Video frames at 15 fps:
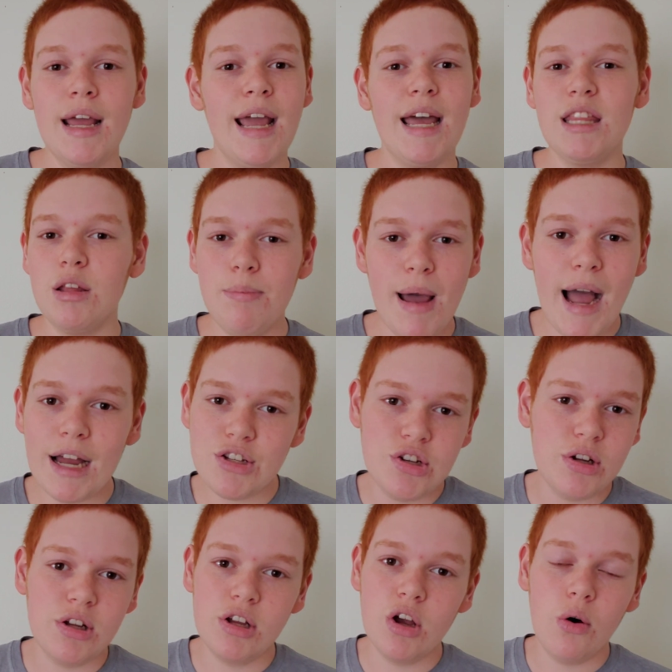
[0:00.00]
In the past, you
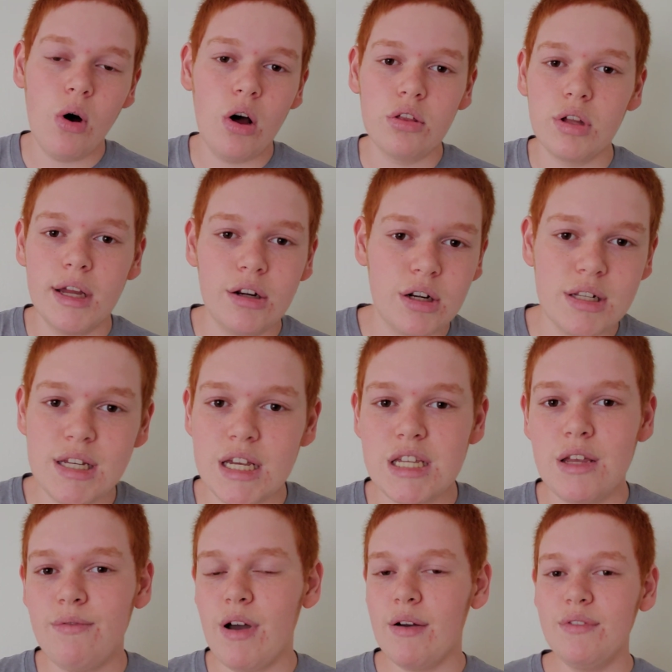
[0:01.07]
could go all
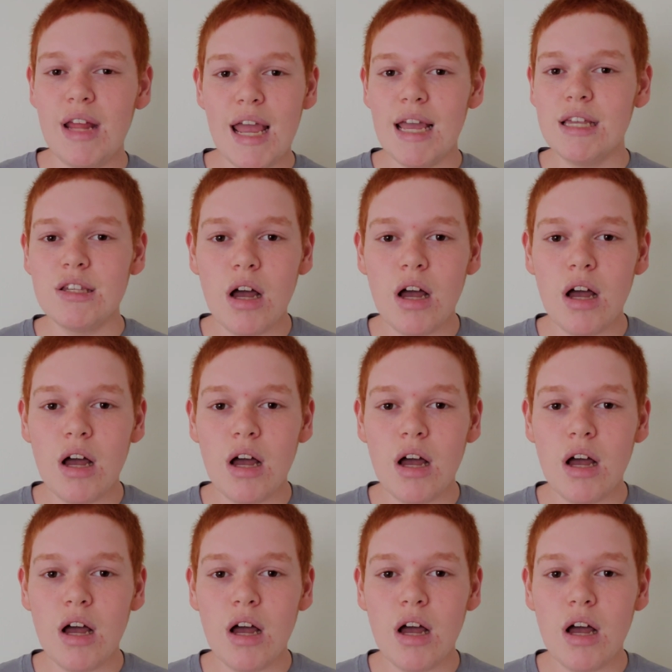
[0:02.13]
365 days,